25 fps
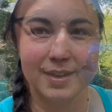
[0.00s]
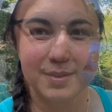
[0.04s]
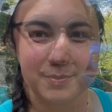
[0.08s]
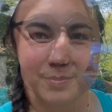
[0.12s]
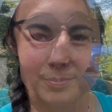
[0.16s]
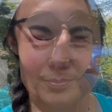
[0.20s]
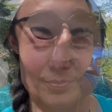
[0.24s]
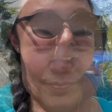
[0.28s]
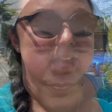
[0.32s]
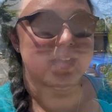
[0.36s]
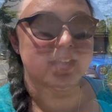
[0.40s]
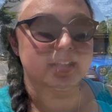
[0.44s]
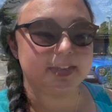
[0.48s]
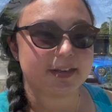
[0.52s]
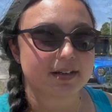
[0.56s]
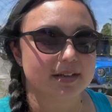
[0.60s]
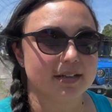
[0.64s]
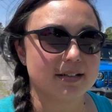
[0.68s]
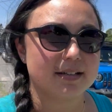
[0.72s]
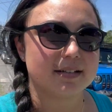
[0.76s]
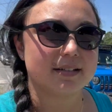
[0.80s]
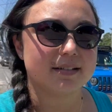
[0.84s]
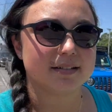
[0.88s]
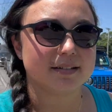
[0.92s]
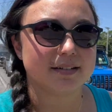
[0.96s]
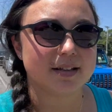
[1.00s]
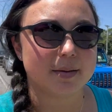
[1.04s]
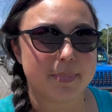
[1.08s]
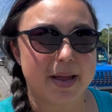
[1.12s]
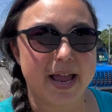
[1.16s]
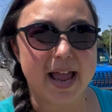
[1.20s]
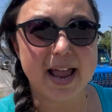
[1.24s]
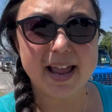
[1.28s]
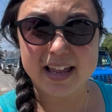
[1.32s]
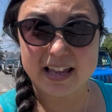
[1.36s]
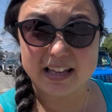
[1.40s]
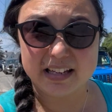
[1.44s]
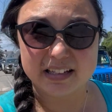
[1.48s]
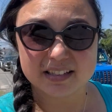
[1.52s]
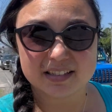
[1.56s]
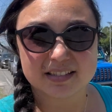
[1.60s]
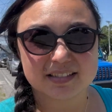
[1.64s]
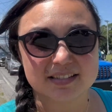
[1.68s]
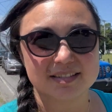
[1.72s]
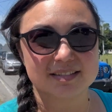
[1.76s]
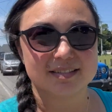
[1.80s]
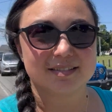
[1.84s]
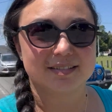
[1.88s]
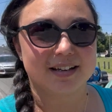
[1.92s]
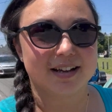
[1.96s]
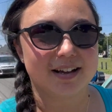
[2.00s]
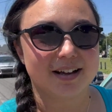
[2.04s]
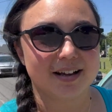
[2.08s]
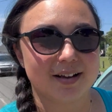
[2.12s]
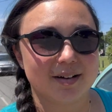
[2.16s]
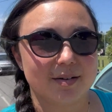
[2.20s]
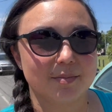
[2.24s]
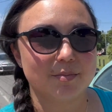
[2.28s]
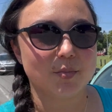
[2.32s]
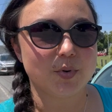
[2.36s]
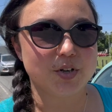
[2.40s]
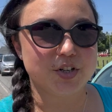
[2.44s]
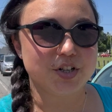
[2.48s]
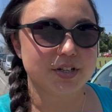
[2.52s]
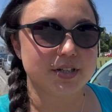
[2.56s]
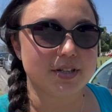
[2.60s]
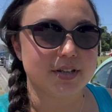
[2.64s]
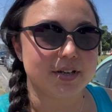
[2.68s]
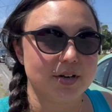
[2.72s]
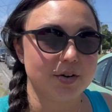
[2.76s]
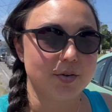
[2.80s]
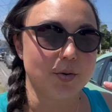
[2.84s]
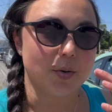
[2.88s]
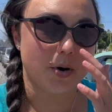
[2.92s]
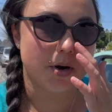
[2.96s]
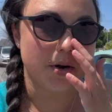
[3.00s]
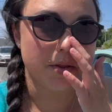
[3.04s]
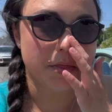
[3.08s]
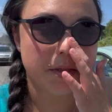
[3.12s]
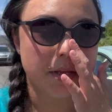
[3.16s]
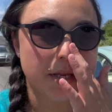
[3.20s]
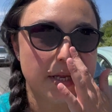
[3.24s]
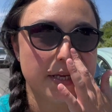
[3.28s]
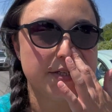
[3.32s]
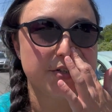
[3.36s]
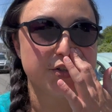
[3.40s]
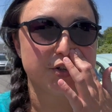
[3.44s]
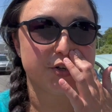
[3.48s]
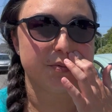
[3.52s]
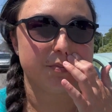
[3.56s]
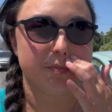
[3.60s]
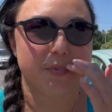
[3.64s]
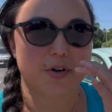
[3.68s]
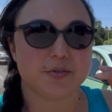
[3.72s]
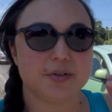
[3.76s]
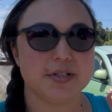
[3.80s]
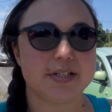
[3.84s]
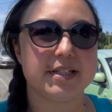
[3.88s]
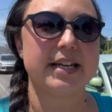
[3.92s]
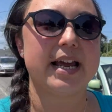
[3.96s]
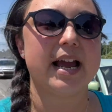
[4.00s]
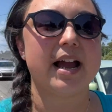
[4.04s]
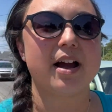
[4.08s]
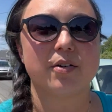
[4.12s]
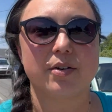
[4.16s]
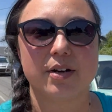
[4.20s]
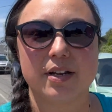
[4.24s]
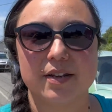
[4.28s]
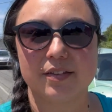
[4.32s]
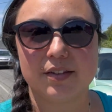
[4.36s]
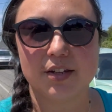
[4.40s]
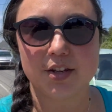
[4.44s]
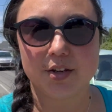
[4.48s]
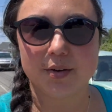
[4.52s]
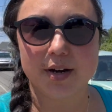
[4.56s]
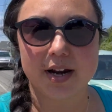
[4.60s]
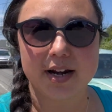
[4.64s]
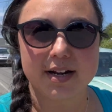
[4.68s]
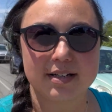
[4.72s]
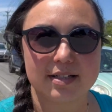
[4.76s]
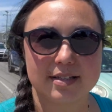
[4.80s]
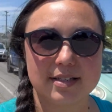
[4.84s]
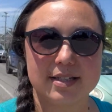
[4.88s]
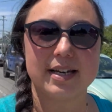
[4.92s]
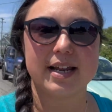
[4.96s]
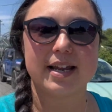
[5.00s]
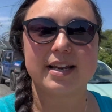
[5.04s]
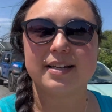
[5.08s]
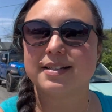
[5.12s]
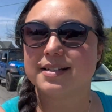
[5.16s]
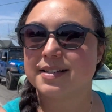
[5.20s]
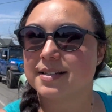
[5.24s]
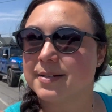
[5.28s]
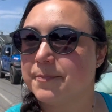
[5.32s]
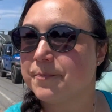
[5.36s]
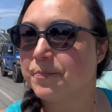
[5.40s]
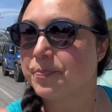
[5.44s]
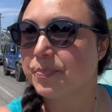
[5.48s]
Here in Lebec, which is the northeasternmost town in the United States,